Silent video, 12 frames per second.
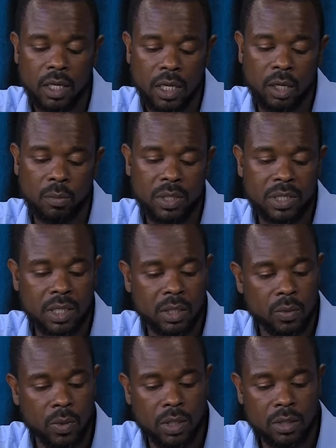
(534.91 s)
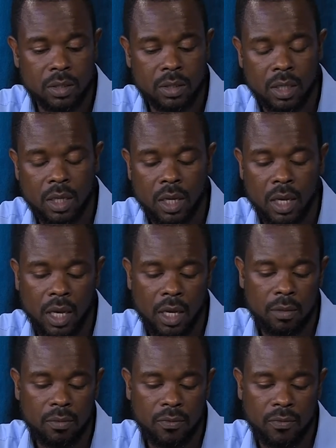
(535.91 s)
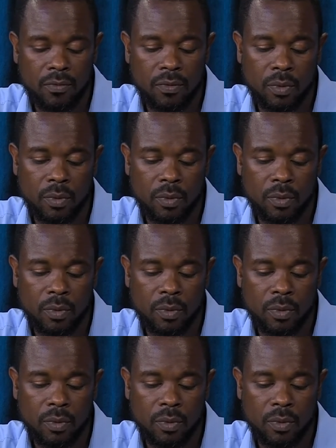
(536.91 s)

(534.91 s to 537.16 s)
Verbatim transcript: It'll be six weeks and